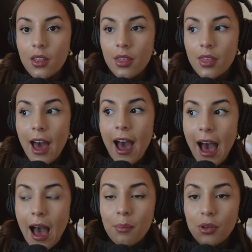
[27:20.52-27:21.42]
That
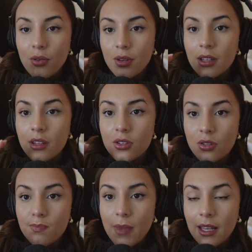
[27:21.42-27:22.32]
app, you can
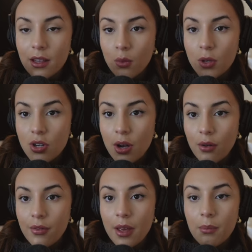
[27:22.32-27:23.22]
make a little widget out
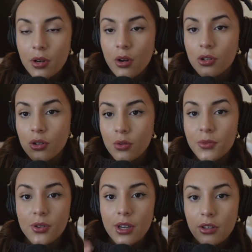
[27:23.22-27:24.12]
of it and put it on your home
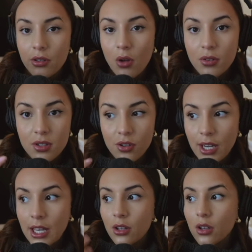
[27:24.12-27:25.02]
screen, your lock
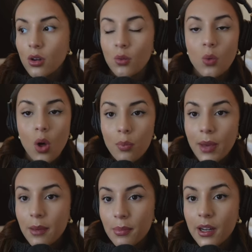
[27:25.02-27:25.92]
screen, your
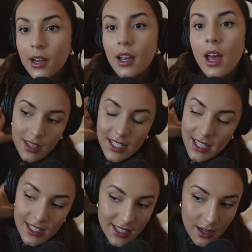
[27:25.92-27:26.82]
wallpaper. This
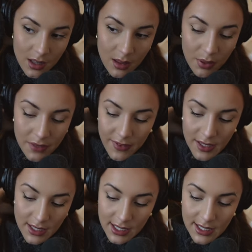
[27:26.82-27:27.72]
is the
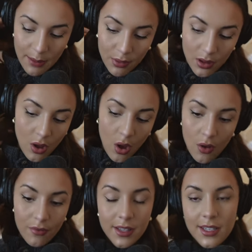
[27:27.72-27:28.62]
perfect example
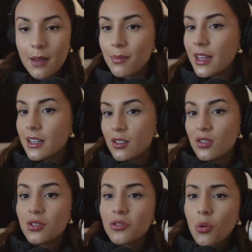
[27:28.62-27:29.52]
of a tip that is
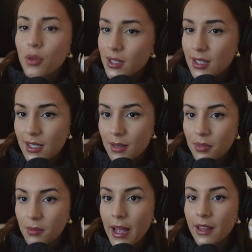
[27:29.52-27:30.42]
so easy to
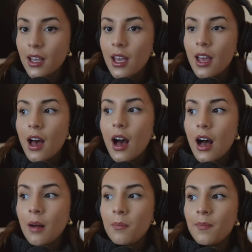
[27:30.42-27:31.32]
implement,
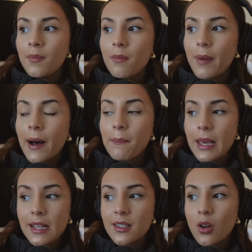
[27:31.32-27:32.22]
um, but
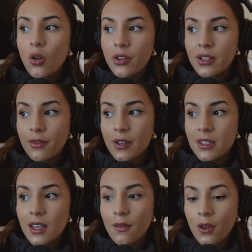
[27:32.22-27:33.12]
makes all the
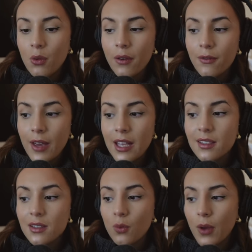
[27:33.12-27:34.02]
difference if you are
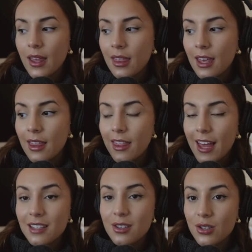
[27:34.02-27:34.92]
faced with
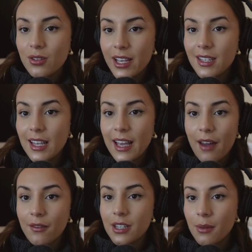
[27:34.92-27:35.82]
that to do list, like
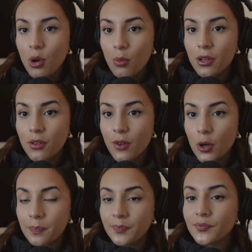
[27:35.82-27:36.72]
every time you open your
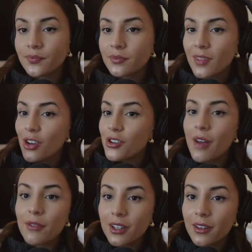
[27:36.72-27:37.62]
phone, you're
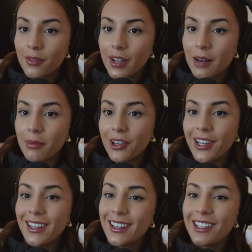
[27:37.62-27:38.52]
never going to forget about
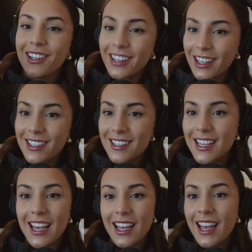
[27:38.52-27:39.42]
it. you're going to
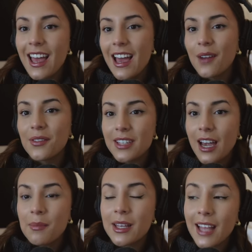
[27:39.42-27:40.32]
see it every
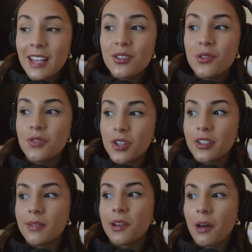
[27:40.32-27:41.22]
time. Unless you
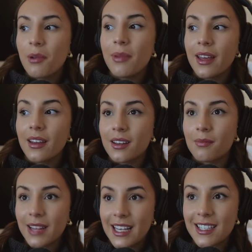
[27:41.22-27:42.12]
start to become a bit
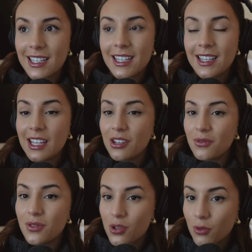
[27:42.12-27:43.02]
complacent, then
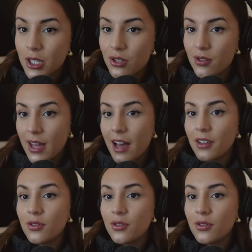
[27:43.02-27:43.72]
you don't want to do that.